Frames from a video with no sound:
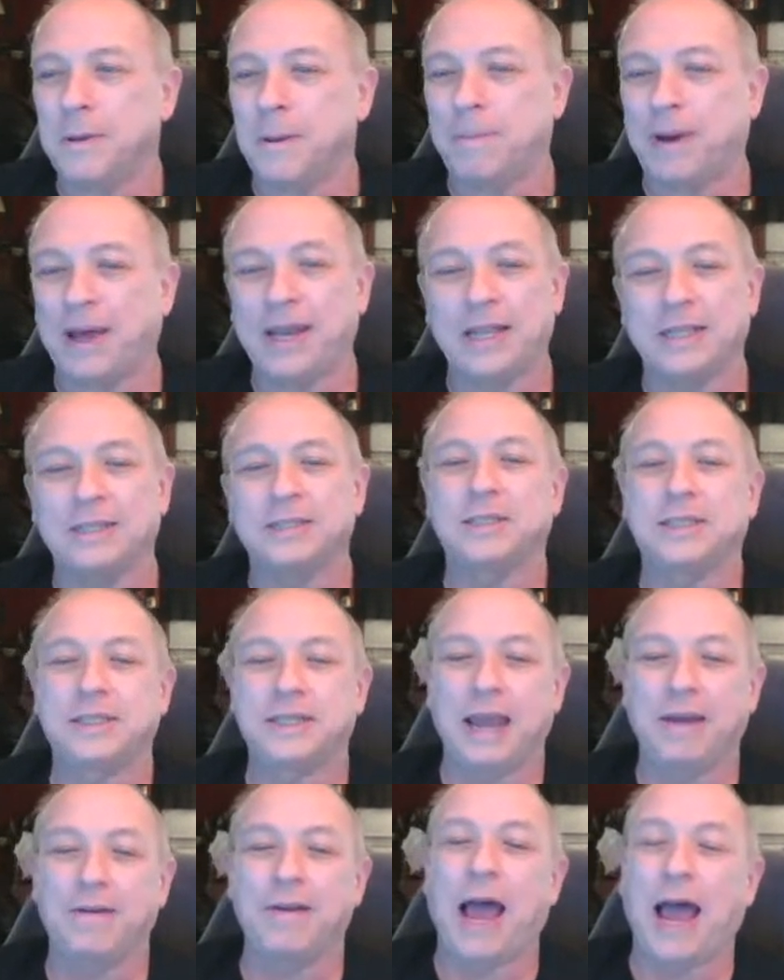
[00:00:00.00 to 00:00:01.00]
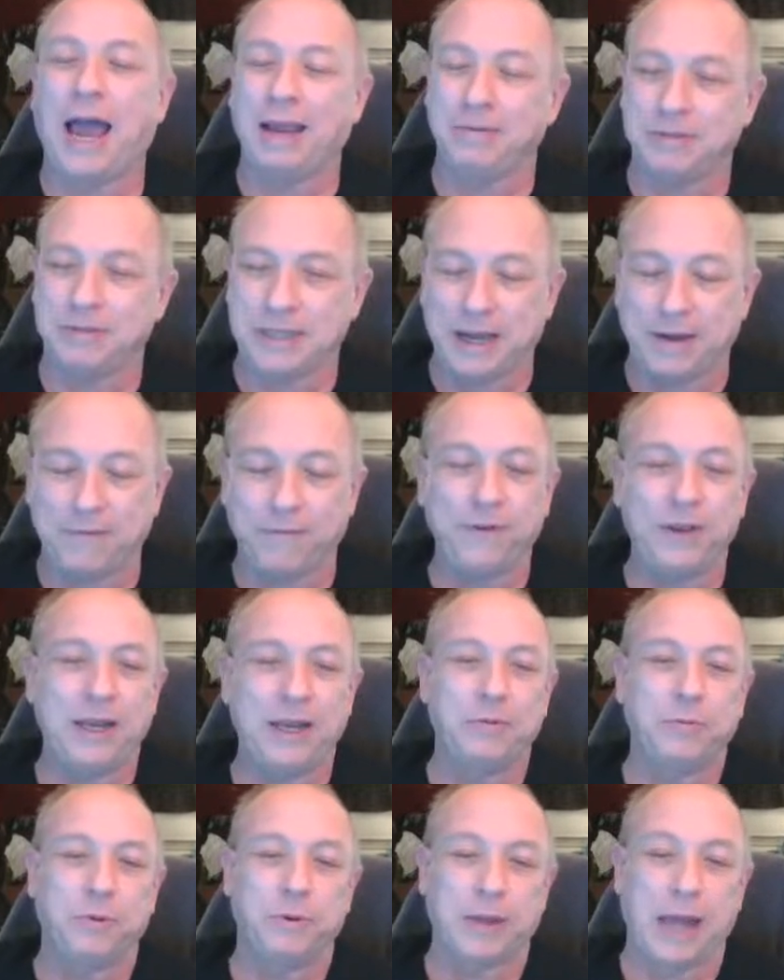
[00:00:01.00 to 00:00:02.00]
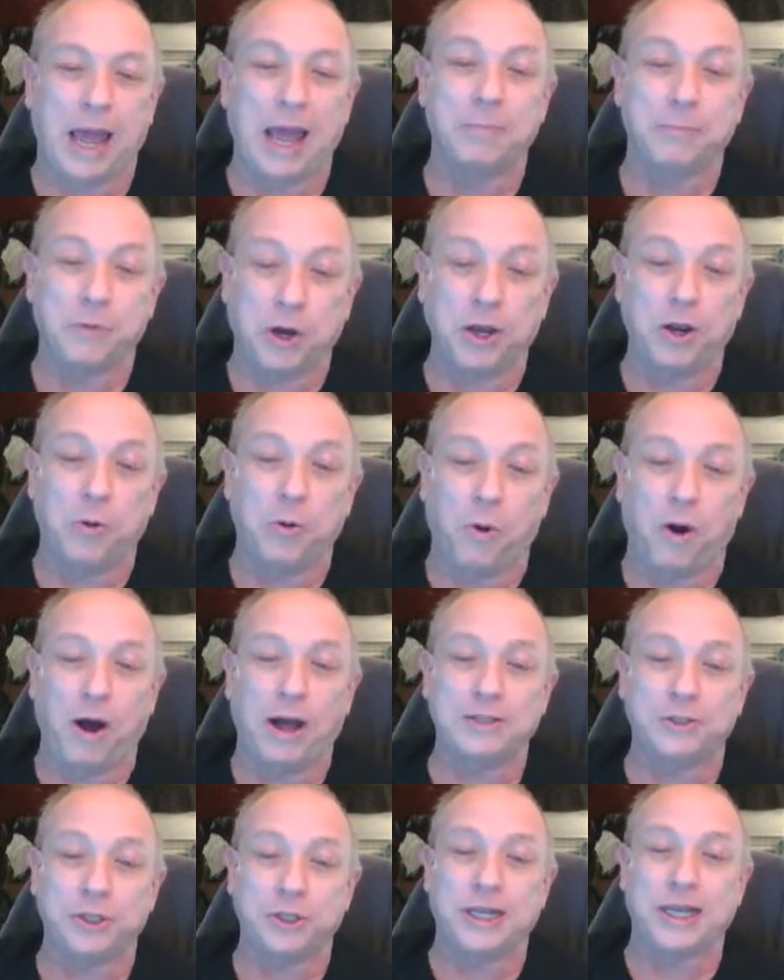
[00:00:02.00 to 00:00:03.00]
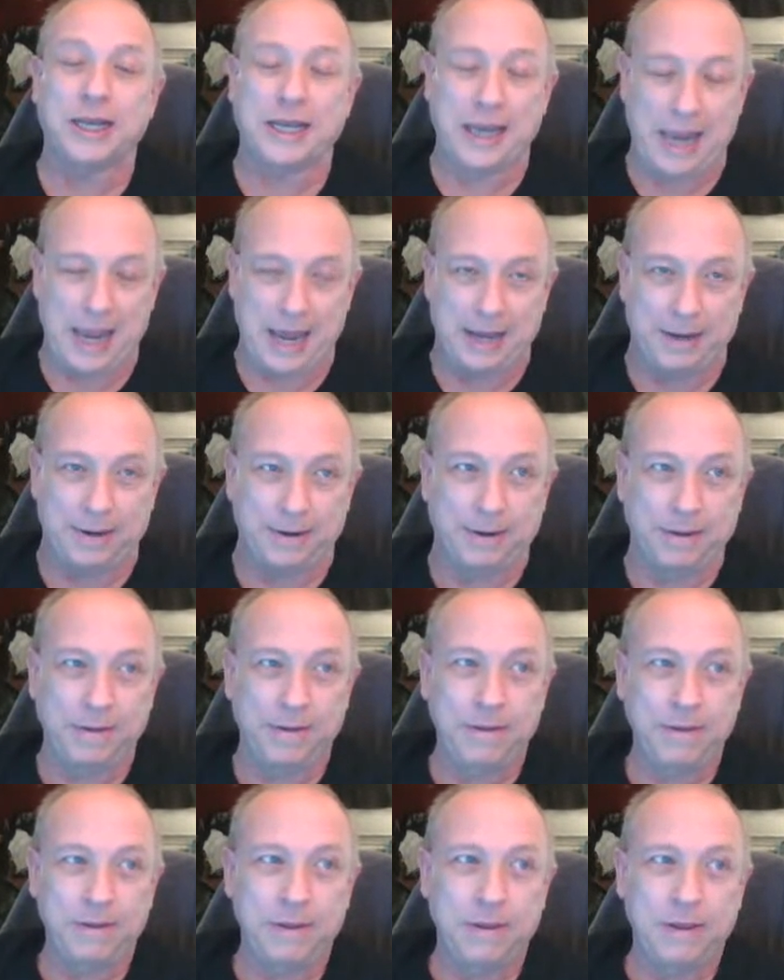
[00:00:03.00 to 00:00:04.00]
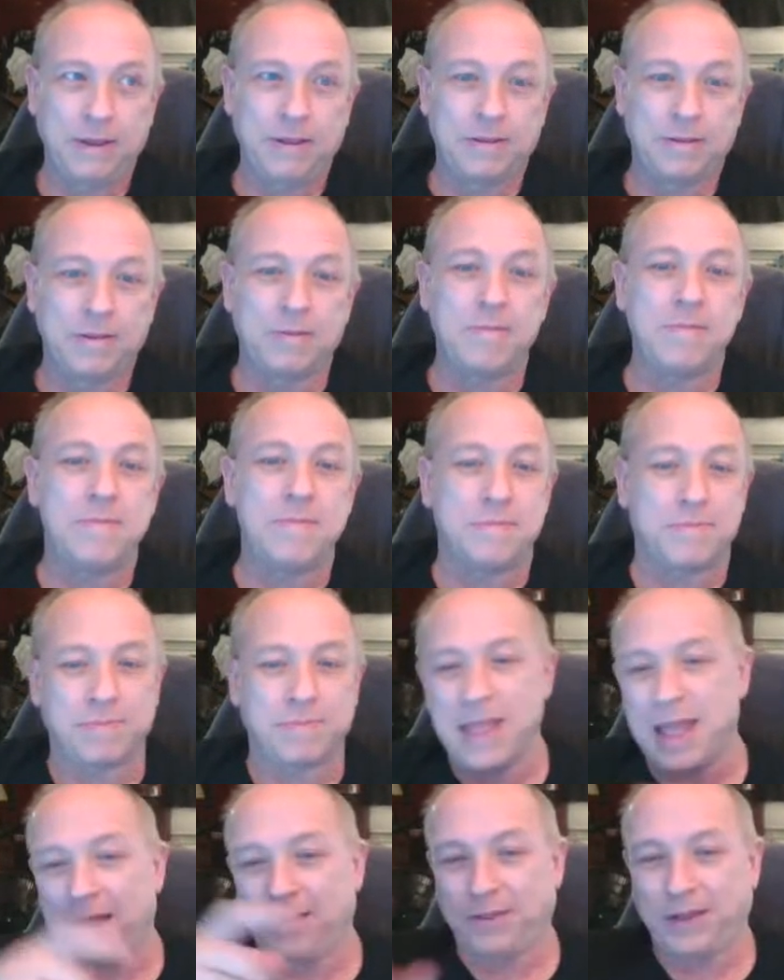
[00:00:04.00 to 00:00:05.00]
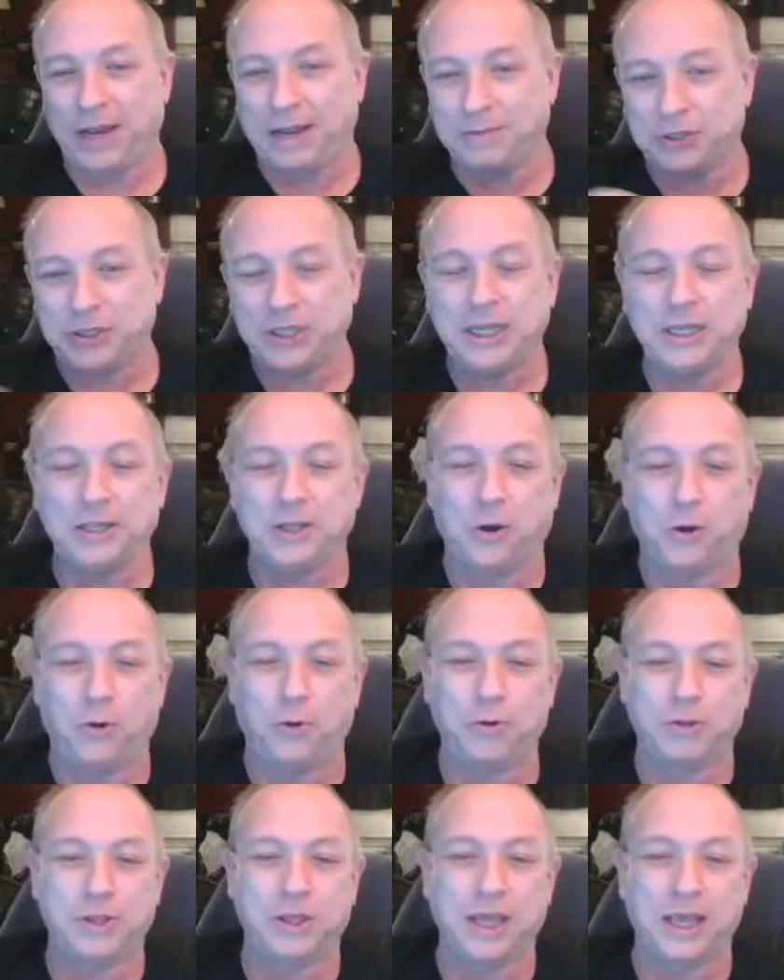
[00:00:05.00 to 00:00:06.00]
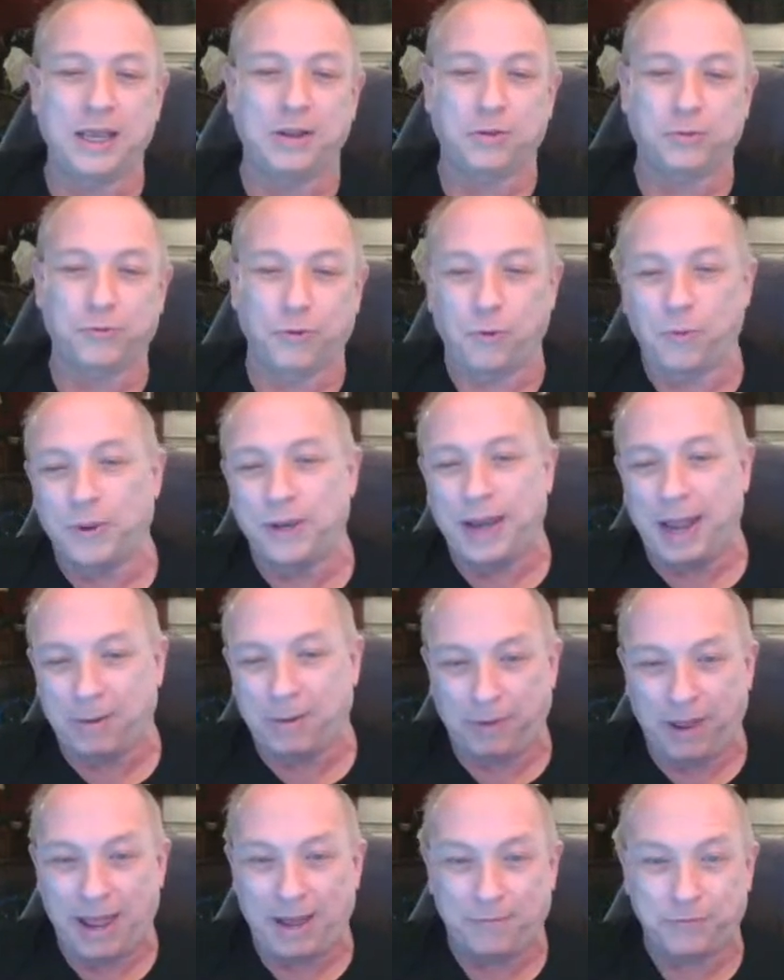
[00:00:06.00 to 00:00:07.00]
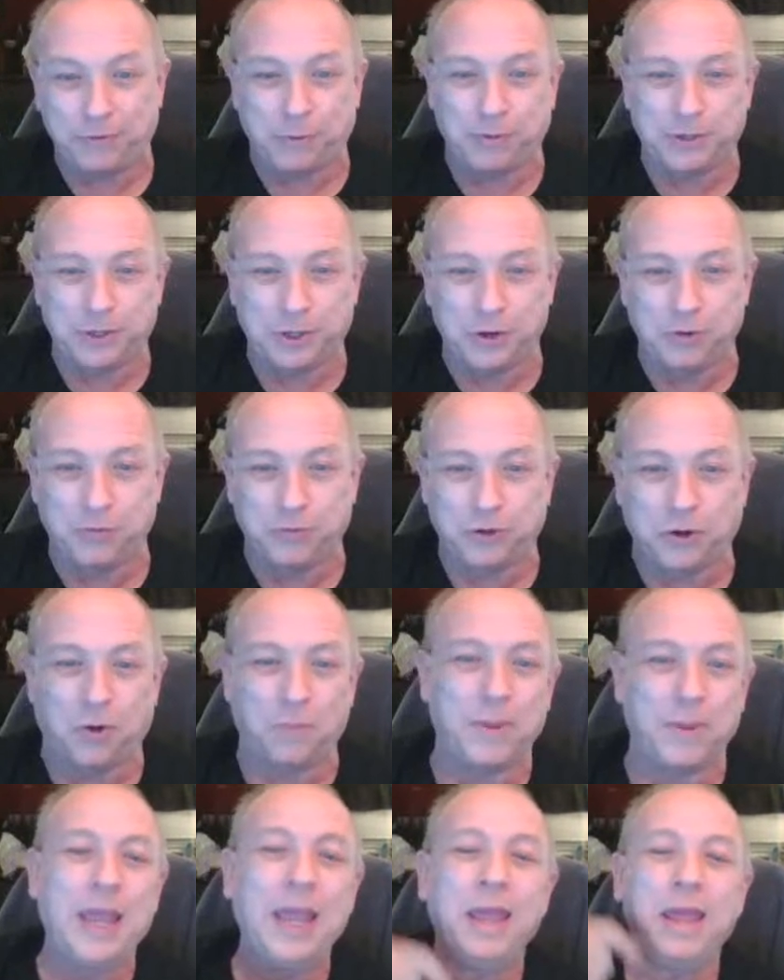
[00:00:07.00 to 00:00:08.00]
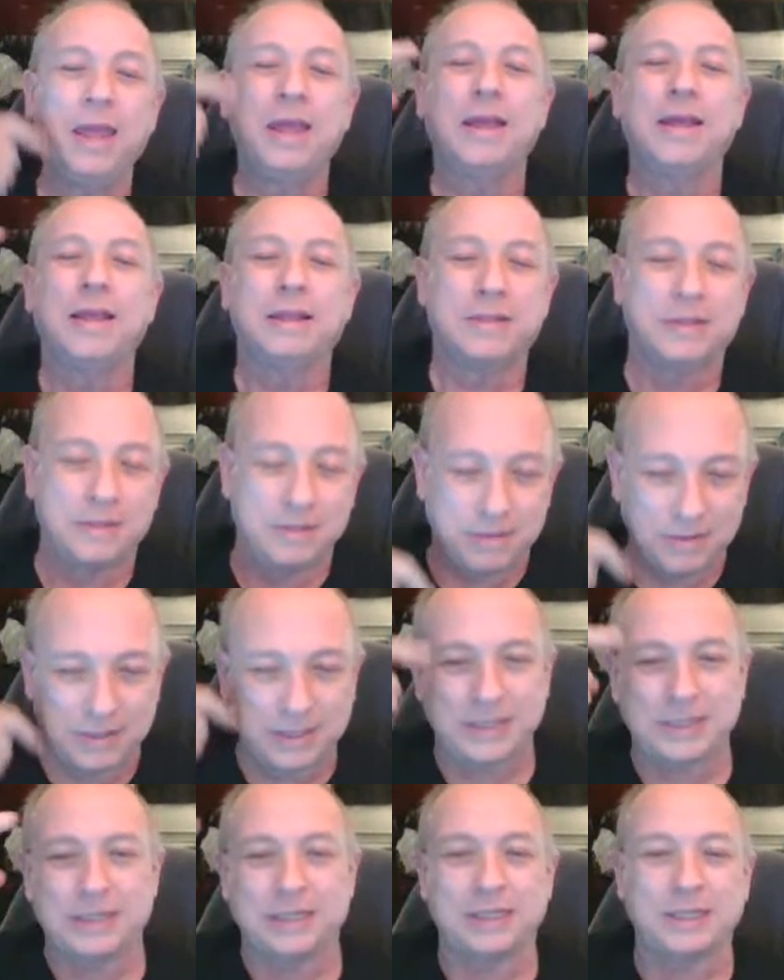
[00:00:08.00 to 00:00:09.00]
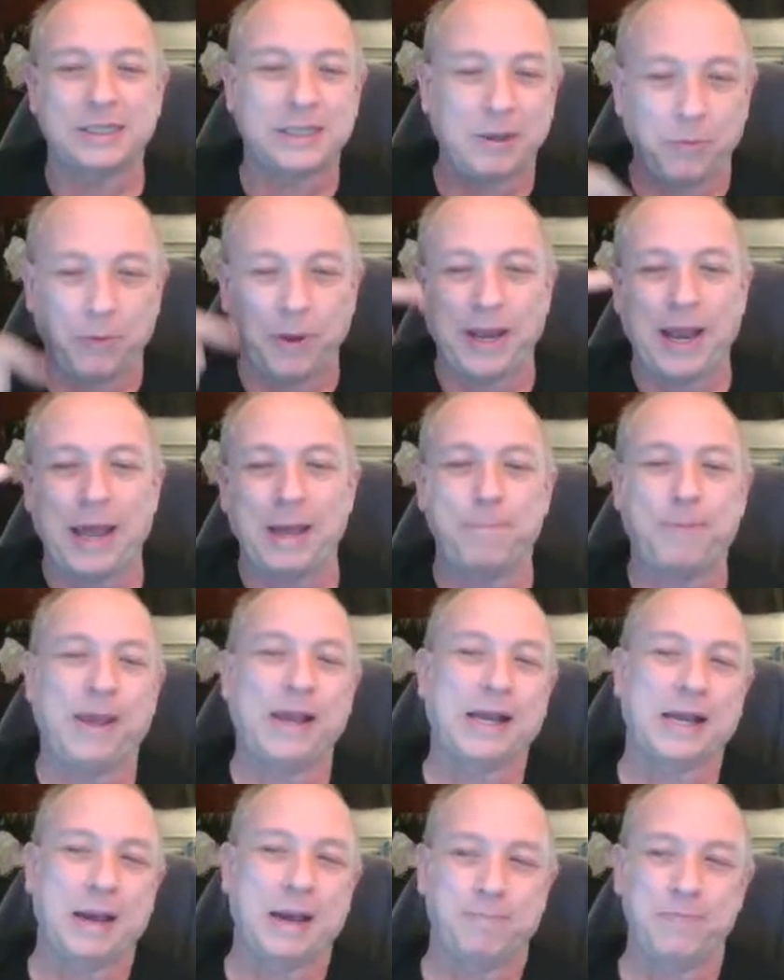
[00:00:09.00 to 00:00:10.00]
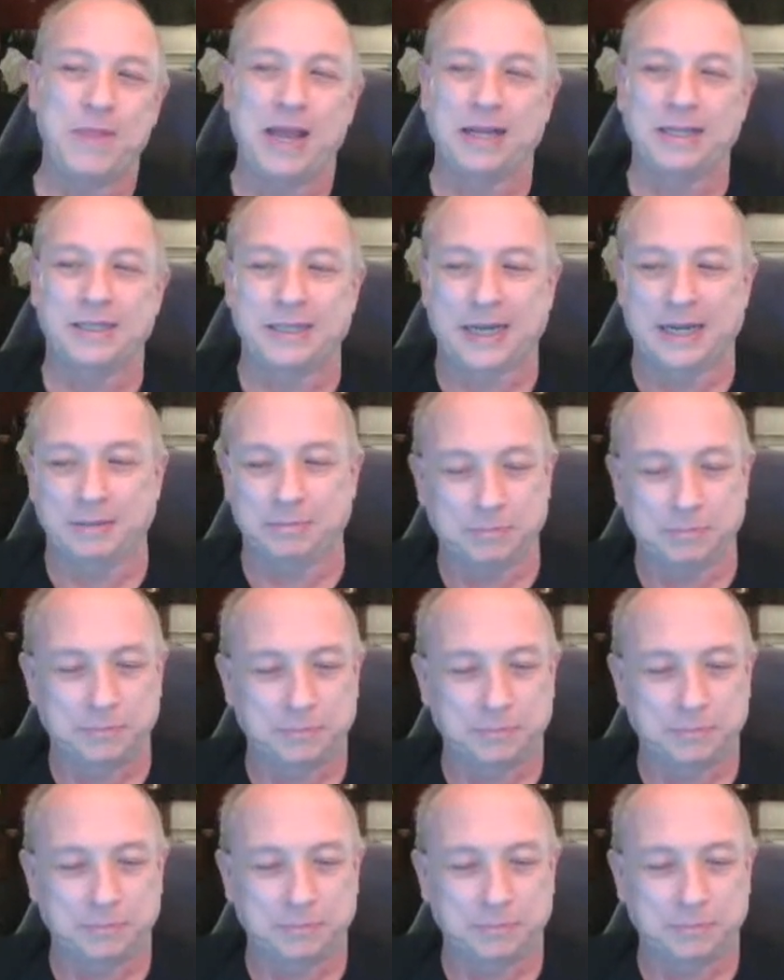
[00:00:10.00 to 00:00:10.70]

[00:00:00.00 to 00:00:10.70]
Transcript: But I definitely would. I'm going to watch it again now that I've seen the whole thing through and after what you've told me, to see what I pick up next time.